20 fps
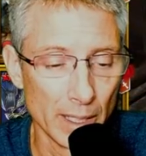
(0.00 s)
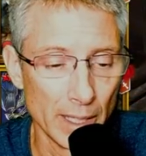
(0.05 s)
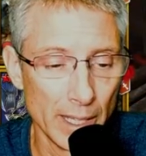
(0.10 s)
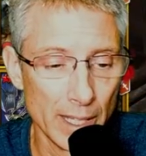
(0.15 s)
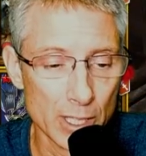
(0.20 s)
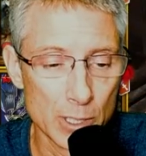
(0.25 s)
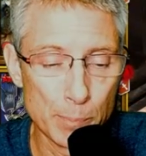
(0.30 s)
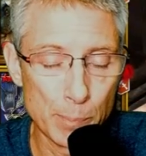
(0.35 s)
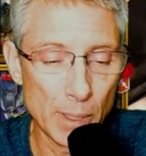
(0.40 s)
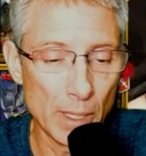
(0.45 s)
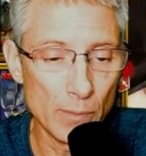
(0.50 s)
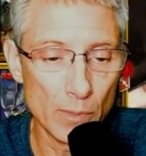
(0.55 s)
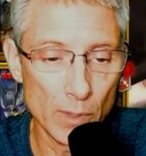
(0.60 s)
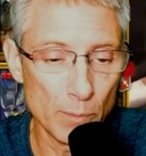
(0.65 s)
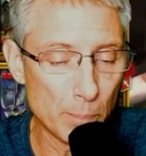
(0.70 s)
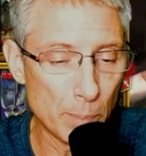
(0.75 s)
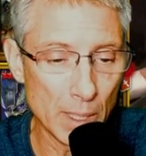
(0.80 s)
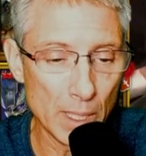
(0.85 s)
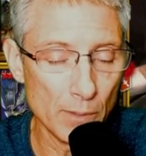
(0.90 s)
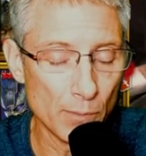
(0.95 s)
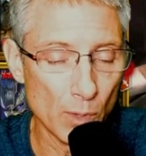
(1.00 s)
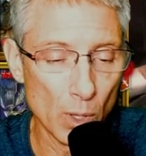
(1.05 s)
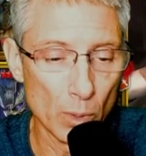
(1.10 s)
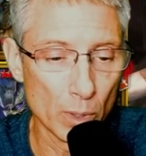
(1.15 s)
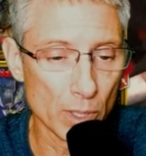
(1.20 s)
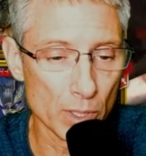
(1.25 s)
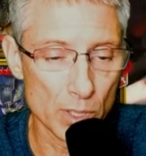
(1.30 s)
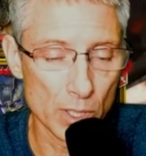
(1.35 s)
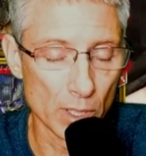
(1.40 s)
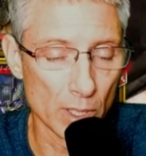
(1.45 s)
It's PvP
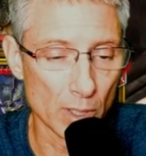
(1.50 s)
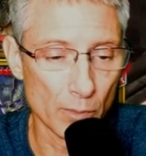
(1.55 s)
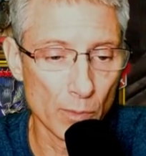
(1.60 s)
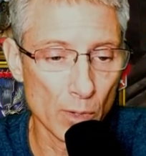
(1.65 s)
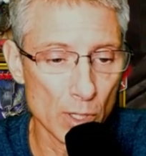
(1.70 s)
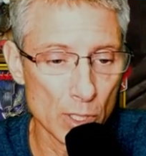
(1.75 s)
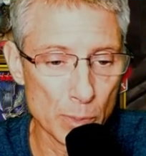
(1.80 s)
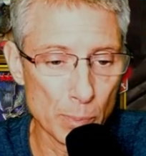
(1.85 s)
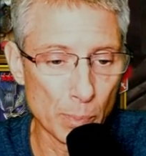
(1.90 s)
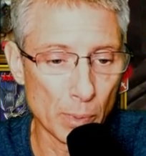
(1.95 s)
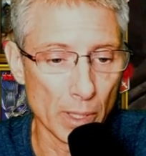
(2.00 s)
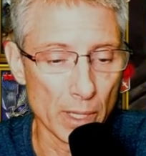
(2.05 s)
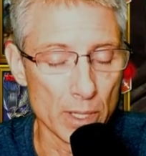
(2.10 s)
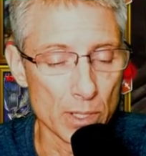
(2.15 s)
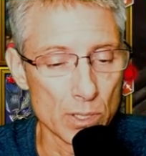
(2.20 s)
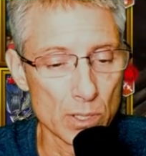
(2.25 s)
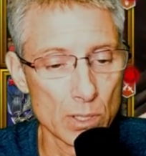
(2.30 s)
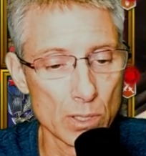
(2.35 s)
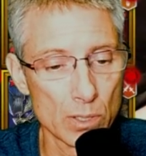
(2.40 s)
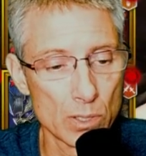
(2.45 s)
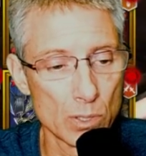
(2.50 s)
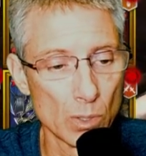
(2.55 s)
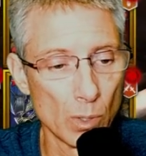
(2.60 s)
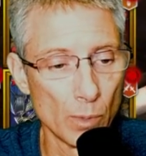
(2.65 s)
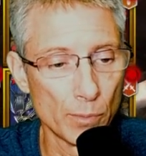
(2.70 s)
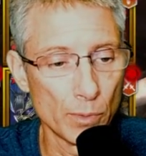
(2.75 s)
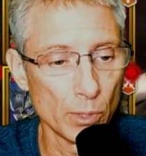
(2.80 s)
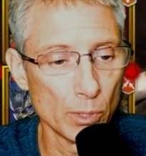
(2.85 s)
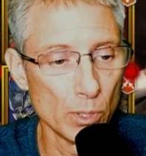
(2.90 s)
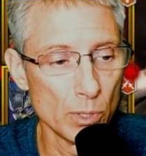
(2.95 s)
focus in the first place. So
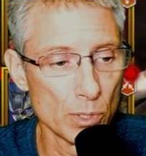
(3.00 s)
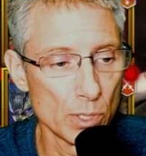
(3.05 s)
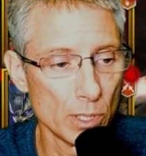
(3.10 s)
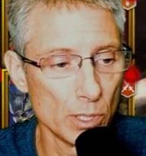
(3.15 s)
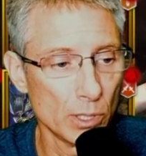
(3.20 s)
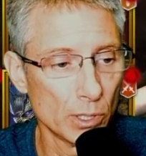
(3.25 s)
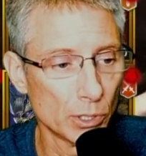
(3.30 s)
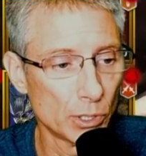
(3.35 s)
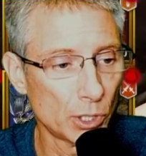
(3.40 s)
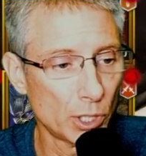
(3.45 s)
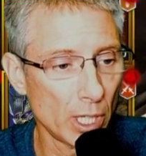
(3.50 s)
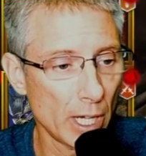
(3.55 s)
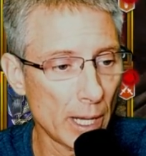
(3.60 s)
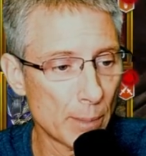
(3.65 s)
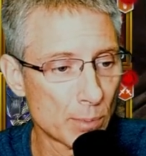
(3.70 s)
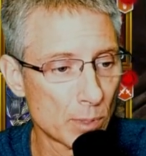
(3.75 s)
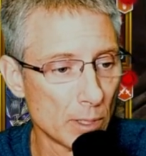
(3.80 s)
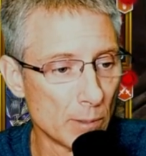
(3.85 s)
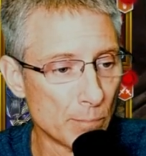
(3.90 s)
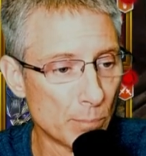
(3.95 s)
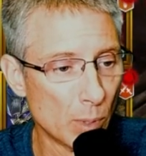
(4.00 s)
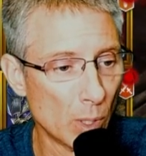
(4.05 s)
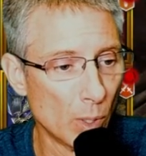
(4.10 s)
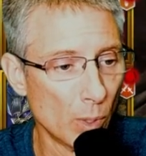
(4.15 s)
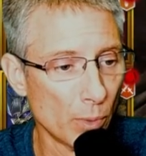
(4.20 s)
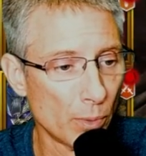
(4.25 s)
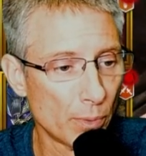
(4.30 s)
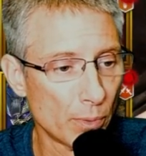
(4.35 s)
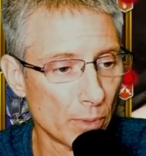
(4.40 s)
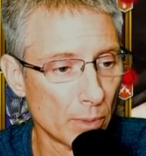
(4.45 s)
if you're using your champs in
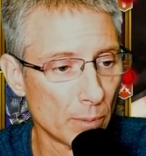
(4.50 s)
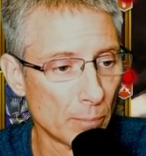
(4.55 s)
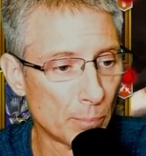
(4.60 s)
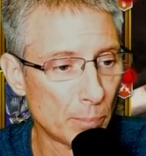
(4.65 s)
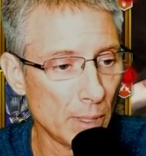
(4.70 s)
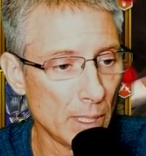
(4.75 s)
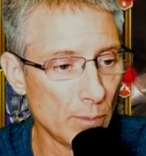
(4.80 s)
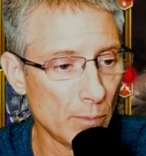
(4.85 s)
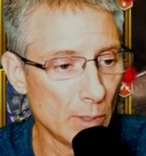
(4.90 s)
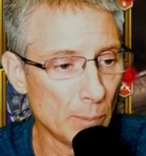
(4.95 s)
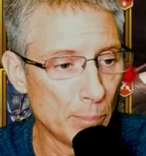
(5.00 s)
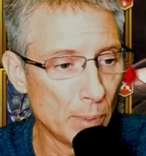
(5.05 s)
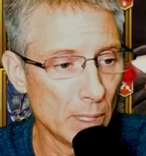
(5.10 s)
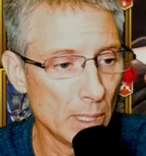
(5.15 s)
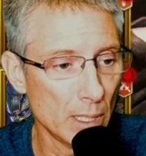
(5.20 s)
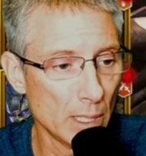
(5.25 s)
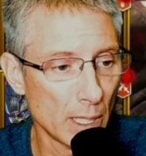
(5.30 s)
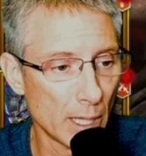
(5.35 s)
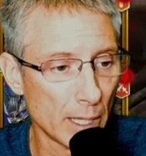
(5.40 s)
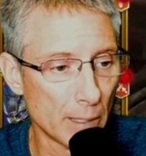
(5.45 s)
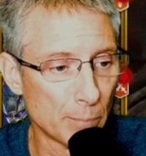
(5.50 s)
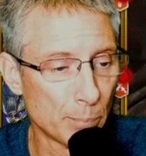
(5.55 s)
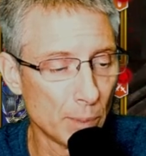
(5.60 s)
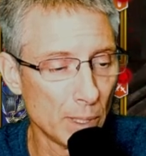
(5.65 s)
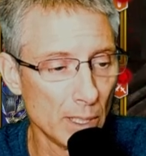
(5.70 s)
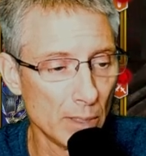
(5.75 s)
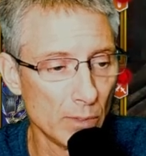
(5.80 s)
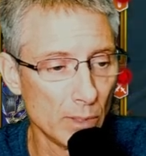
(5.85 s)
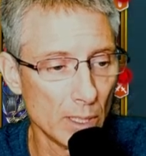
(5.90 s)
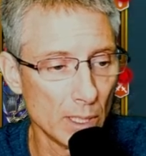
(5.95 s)
both PvP and
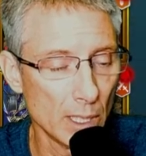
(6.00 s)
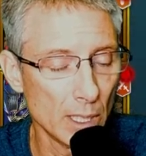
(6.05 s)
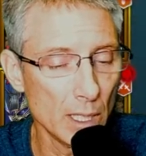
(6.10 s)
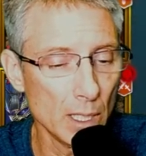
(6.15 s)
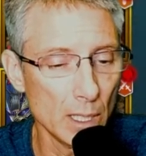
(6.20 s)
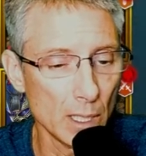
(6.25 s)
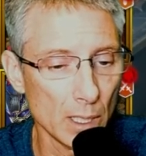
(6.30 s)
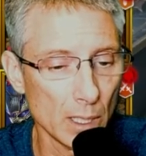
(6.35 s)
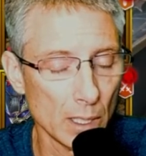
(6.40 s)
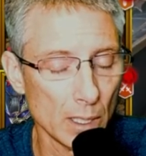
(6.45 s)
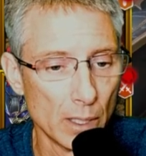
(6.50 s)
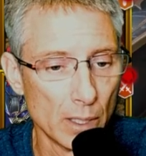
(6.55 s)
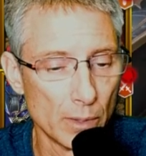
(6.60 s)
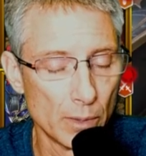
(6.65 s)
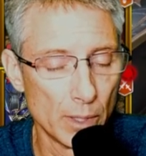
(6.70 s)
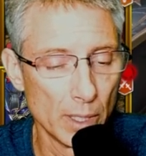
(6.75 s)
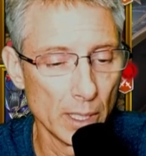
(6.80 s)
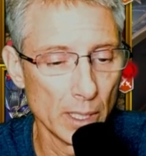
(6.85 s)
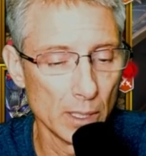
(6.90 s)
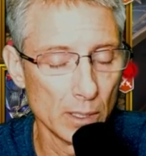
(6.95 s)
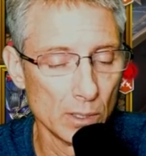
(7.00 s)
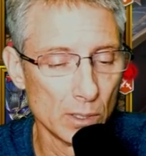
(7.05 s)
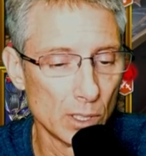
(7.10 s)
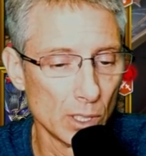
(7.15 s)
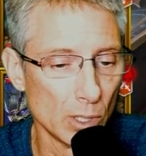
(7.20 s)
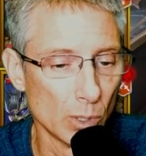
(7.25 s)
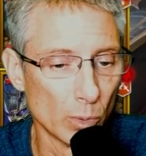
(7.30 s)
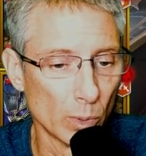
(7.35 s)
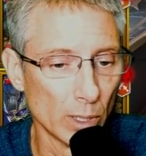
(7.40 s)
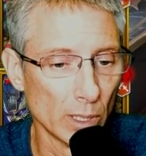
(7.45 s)
PvE, then do
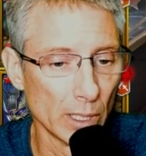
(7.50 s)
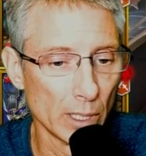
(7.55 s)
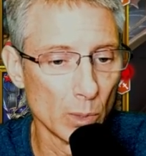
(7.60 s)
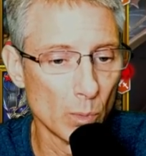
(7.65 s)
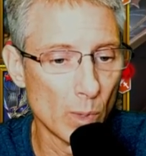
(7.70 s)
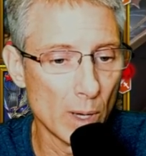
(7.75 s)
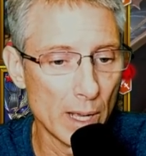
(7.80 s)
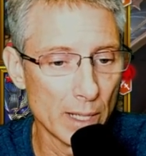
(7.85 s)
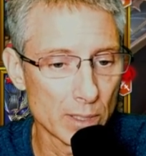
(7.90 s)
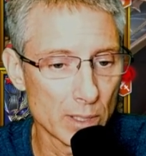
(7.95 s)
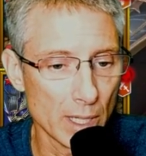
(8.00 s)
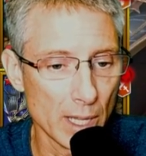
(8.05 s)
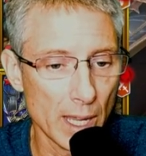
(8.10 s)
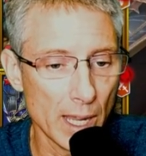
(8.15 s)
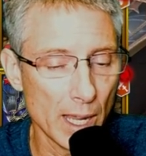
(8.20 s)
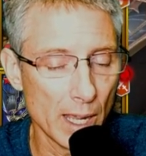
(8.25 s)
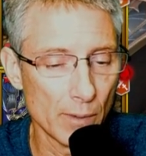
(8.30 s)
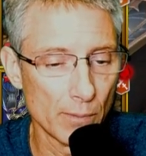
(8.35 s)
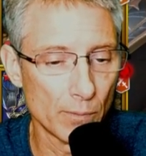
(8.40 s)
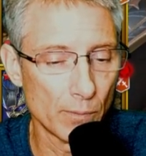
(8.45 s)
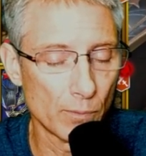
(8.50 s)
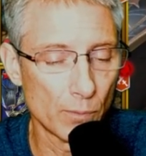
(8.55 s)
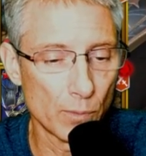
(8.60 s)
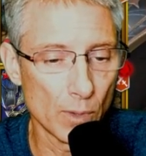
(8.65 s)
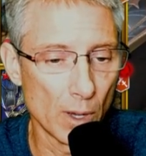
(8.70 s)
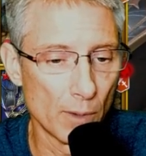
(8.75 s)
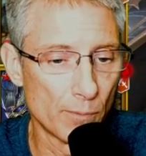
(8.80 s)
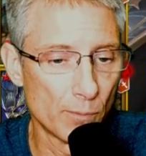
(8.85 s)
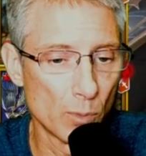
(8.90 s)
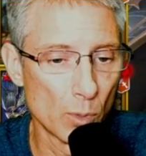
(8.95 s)
you really want to have
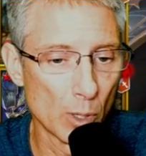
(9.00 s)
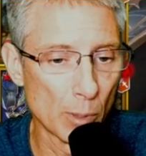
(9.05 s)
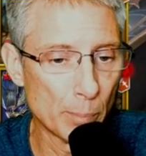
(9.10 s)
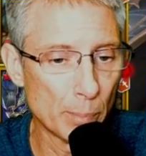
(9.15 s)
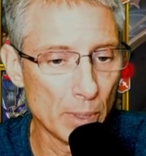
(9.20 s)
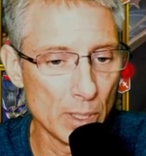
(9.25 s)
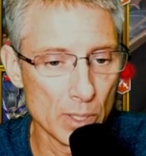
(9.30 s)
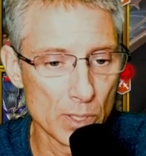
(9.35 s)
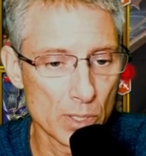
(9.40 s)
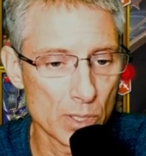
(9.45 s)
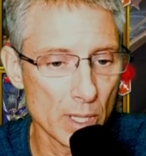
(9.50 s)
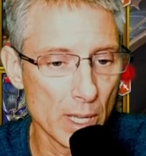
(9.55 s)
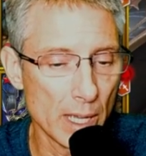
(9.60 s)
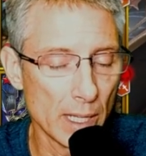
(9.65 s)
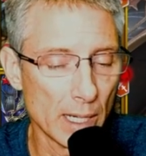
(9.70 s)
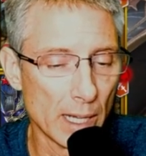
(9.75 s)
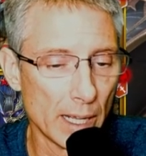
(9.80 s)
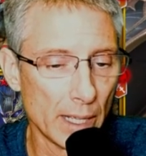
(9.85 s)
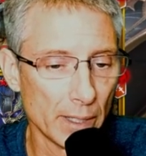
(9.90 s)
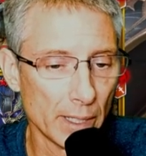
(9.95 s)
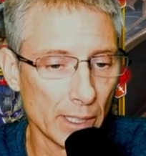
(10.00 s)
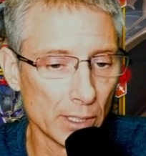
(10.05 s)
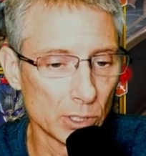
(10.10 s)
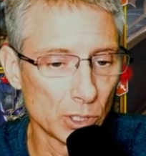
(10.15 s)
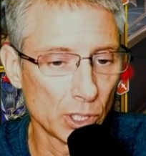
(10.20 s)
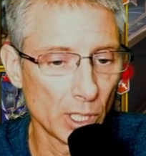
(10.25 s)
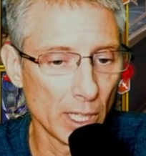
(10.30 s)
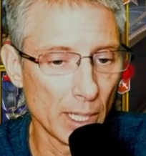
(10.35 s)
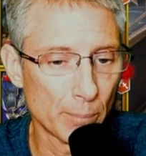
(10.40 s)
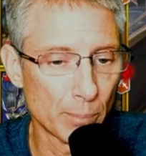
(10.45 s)
a 4-piece set on that
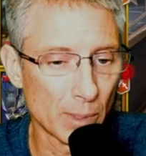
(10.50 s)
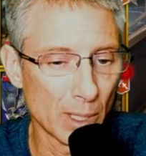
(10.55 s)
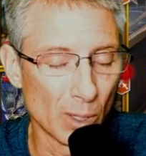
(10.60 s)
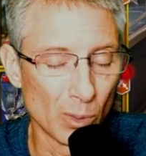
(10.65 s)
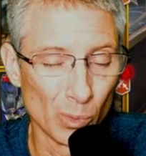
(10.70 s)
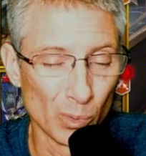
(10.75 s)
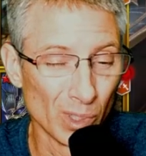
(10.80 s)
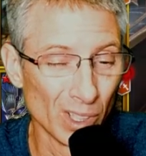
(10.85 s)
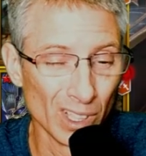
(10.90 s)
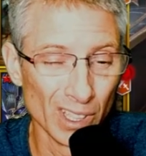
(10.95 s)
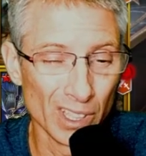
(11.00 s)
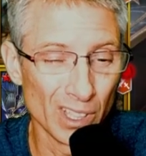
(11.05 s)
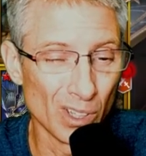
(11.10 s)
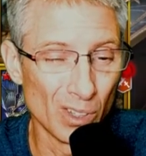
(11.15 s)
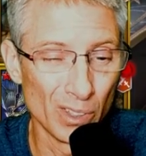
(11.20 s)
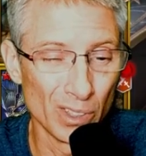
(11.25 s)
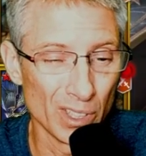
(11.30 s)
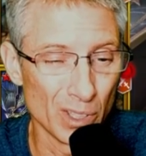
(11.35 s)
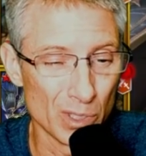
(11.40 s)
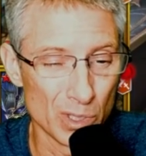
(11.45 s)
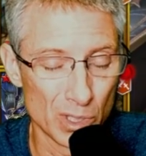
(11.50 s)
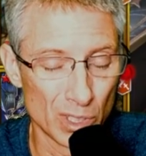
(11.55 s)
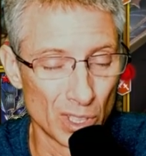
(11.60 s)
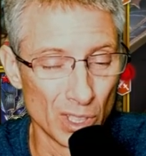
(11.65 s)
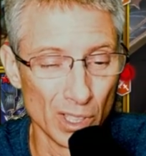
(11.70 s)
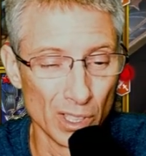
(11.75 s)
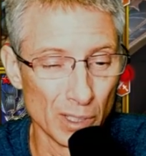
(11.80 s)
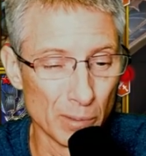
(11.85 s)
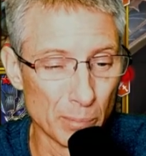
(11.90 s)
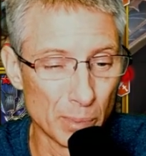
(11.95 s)
champ that really only is
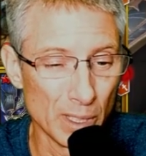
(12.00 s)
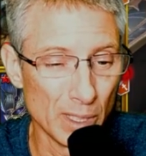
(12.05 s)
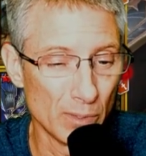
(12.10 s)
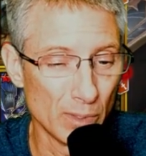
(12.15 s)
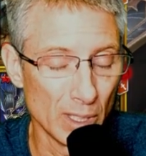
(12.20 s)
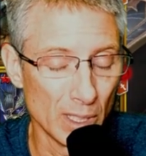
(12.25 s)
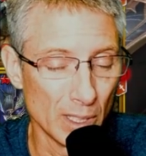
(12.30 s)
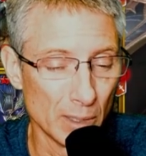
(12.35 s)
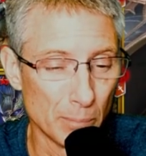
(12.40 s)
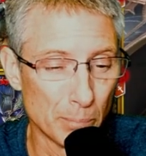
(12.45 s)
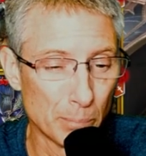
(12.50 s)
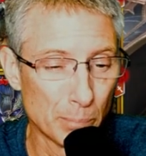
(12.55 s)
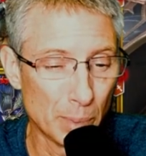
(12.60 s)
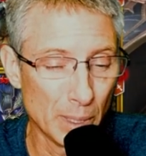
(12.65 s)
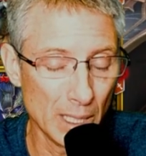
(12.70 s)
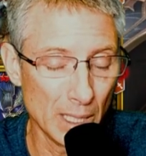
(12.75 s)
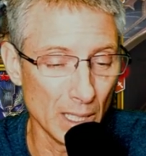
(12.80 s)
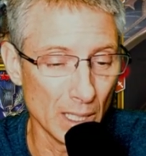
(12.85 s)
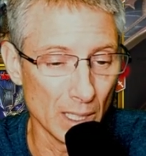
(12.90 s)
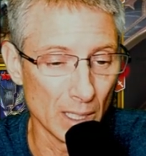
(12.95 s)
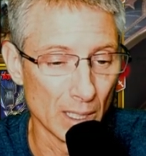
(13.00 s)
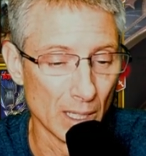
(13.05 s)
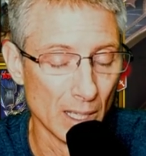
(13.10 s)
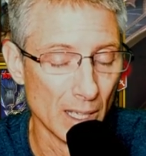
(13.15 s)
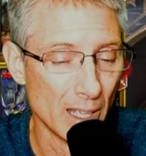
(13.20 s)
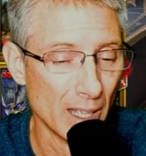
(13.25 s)
good in PvP?